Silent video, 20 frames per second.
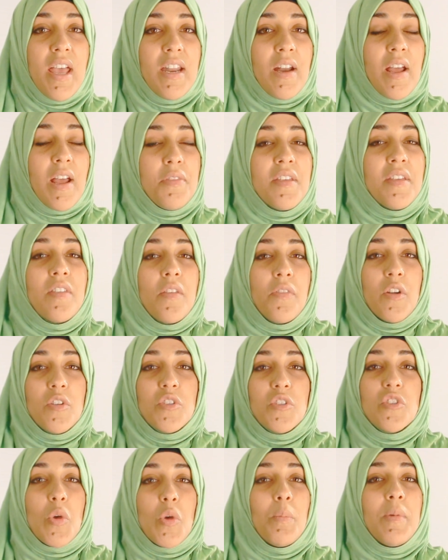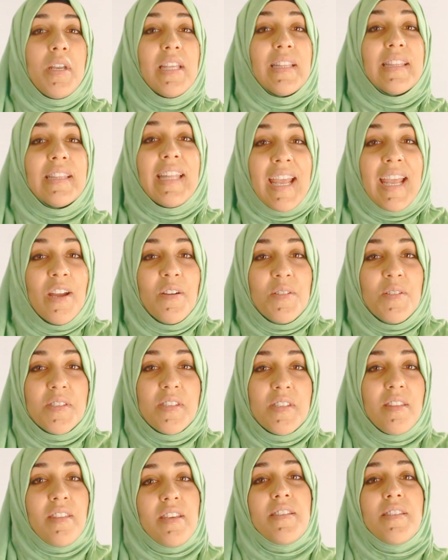And I think that there's so many layers
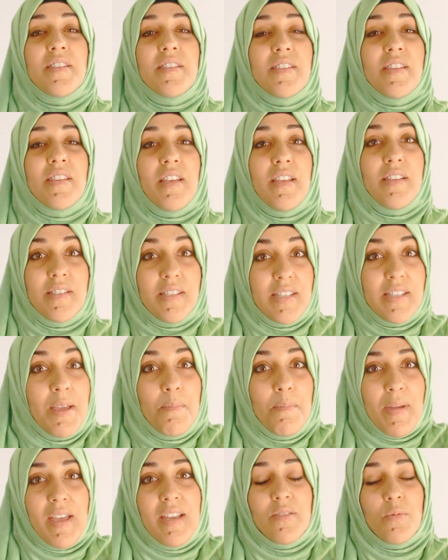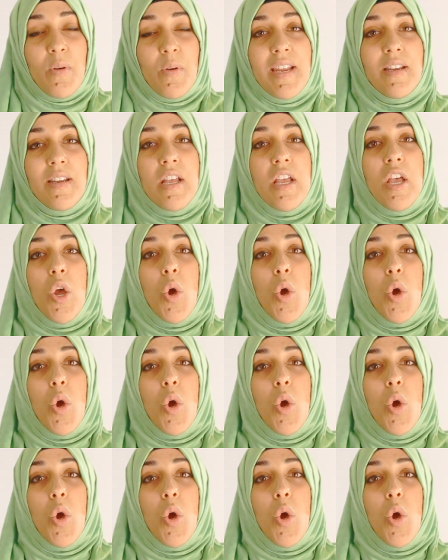to this statement, right?